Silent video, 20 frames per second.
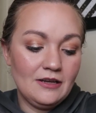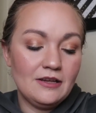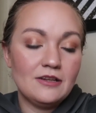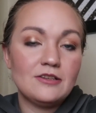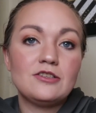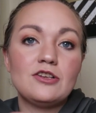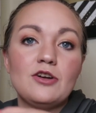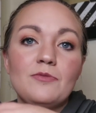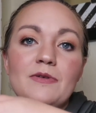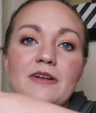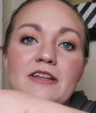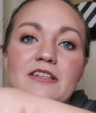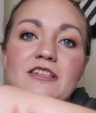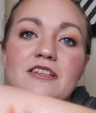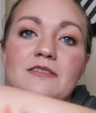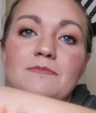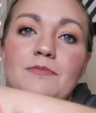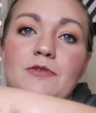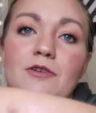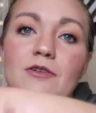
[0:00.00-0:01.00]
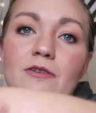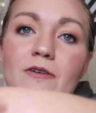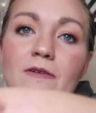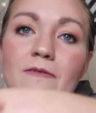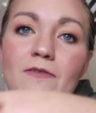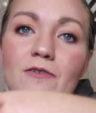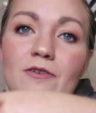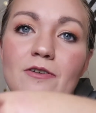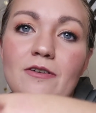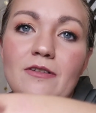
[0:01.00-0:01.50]
So, but it's this
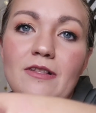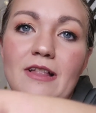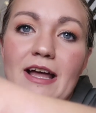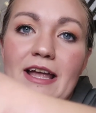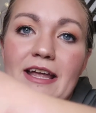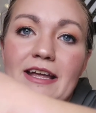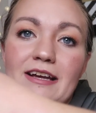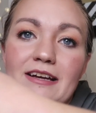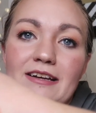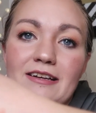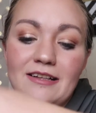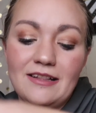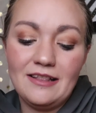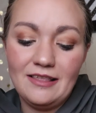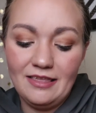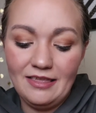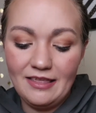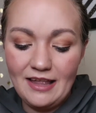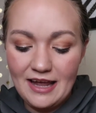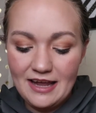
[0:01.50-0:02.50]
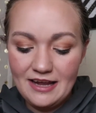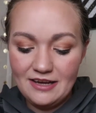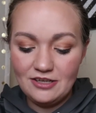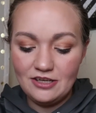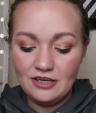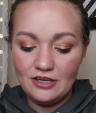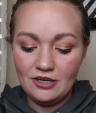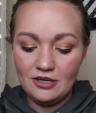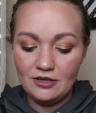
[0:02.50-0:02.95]
beautiful, like, light,